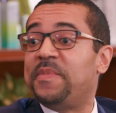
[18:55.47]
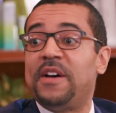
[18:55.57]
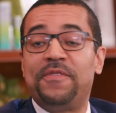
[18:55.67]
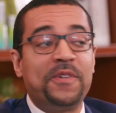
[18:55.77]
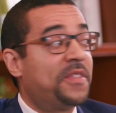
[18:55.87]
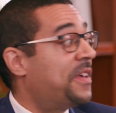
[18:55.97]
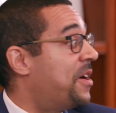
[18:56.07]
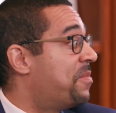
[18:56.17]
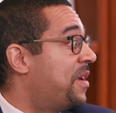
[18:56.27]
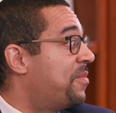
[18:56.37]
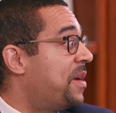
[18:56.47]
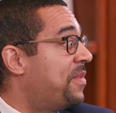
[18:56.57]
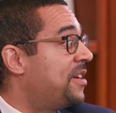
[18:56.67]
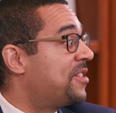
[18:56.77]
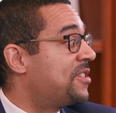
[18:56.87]
about phototherapy in my
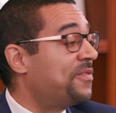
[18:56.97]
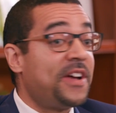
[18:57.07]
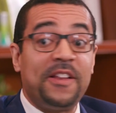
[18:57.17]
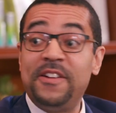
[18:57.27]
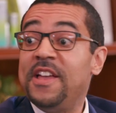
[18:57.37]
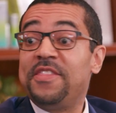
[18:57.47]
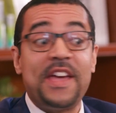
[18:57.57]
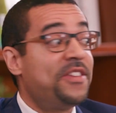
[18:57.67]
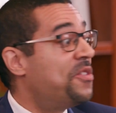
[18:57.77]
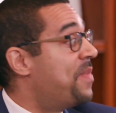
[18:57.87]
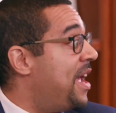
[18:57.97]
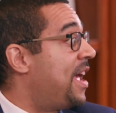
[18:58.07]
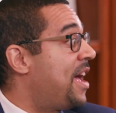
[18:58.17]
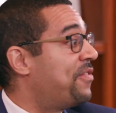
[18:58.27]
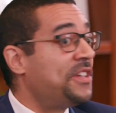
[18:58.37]
patients of color, that you may
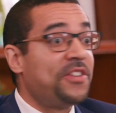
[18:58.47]
have a